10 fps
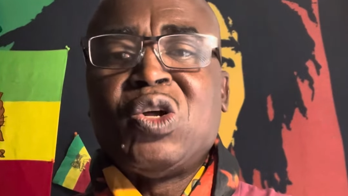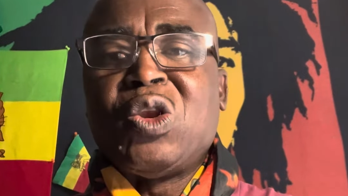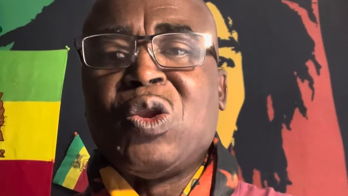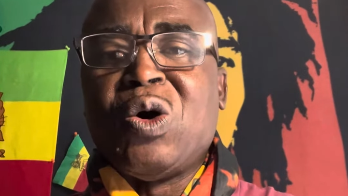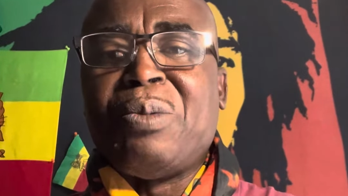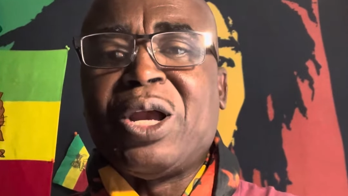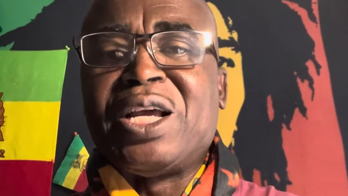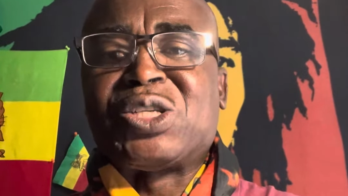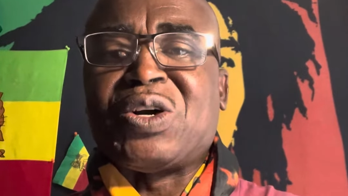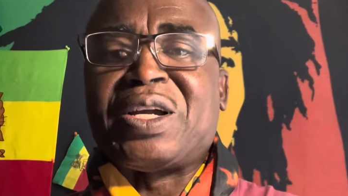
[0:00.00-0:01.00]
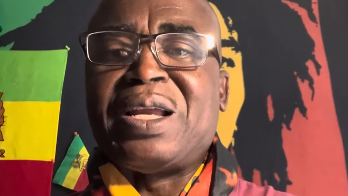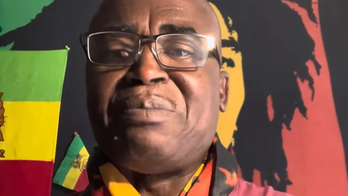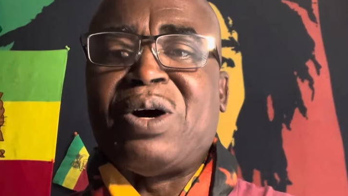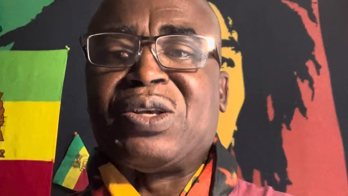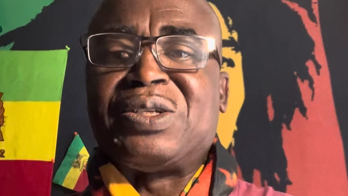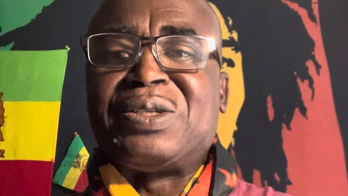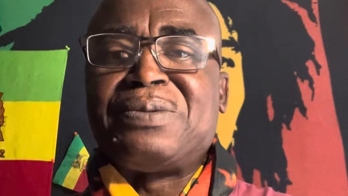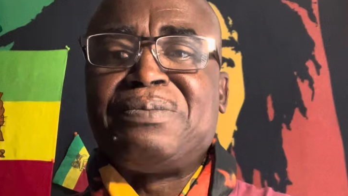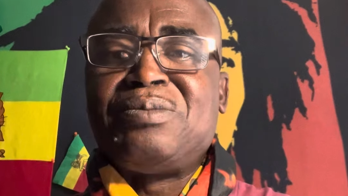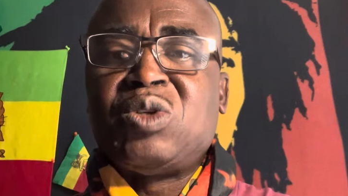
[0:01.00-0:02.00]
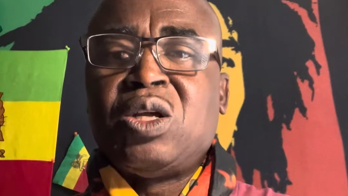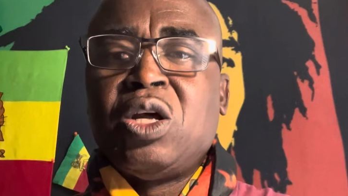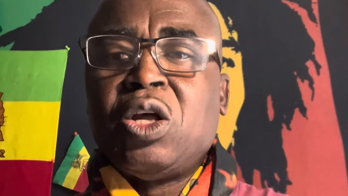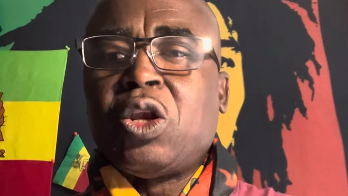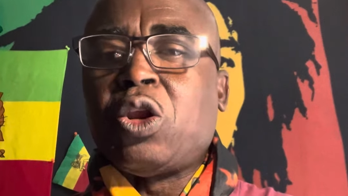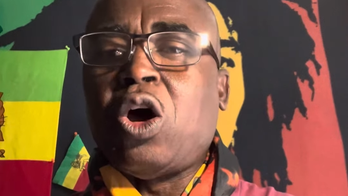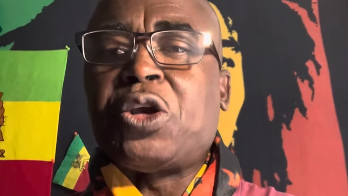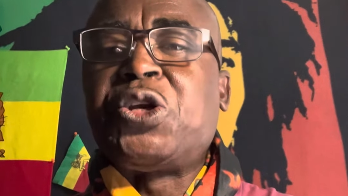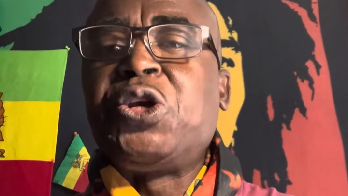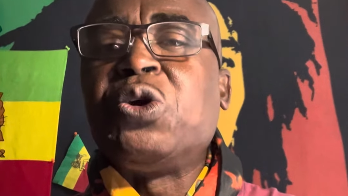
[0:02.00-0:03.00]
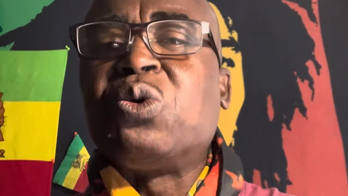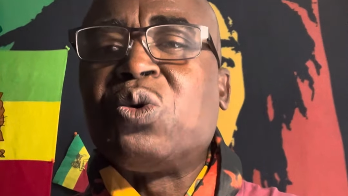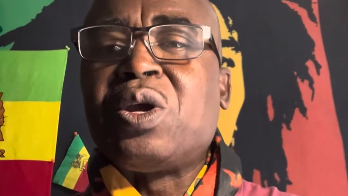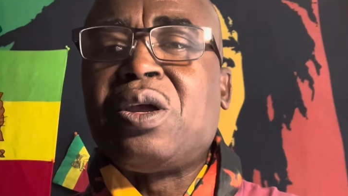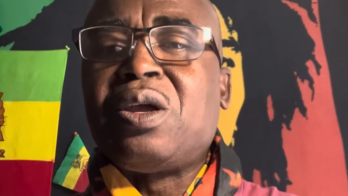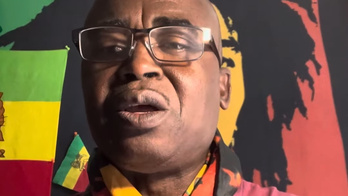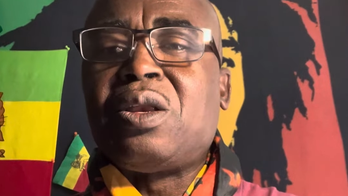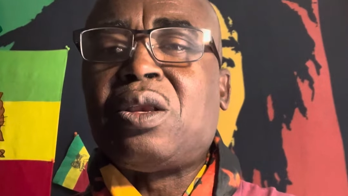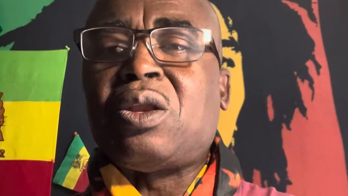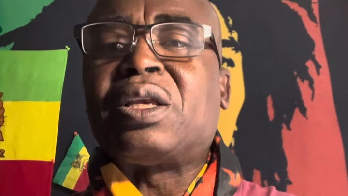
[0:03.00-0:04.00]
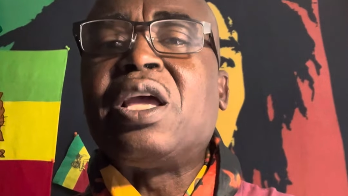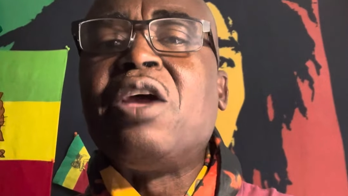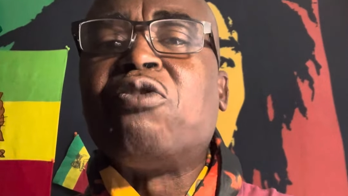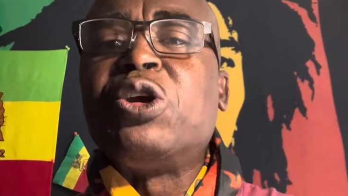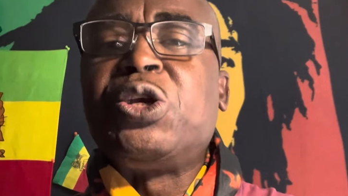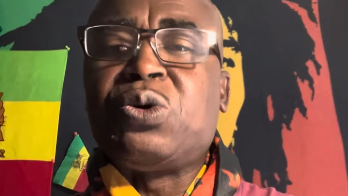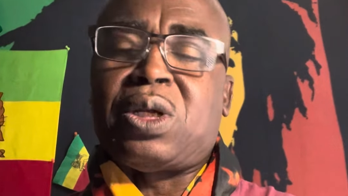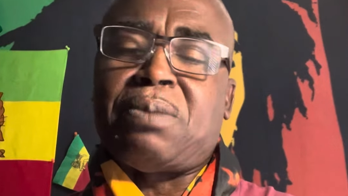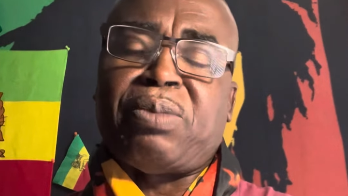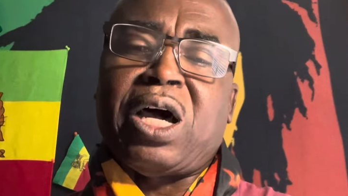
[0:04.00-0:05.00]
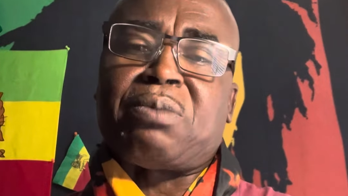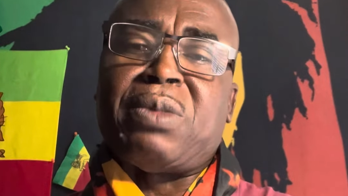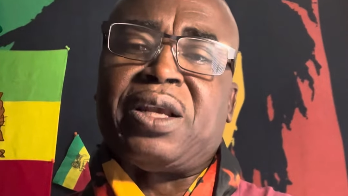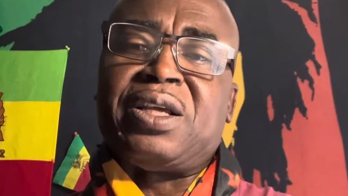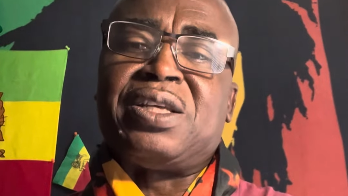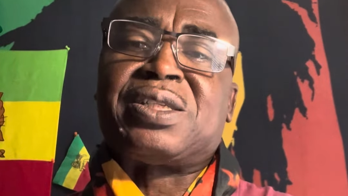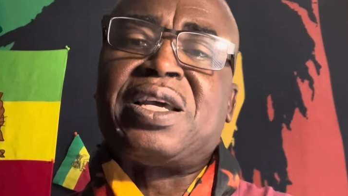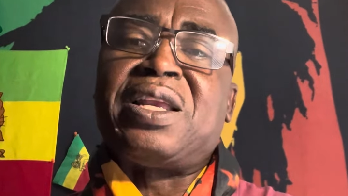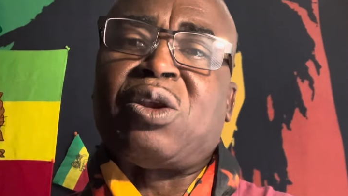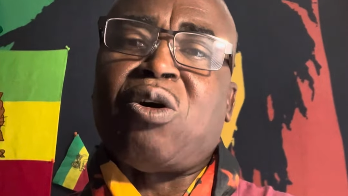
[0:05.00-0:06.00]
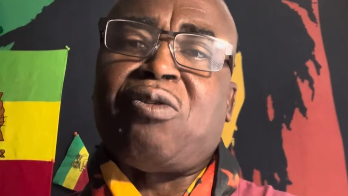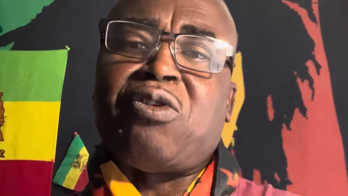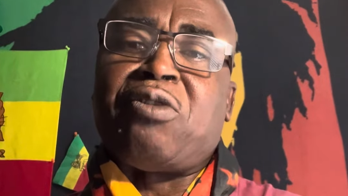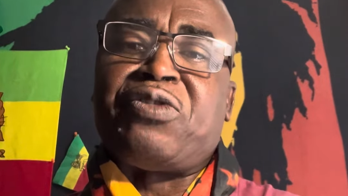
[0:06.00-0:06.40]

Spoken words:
nobody is talking about it. Not you, not even you, the black man, is saying enough of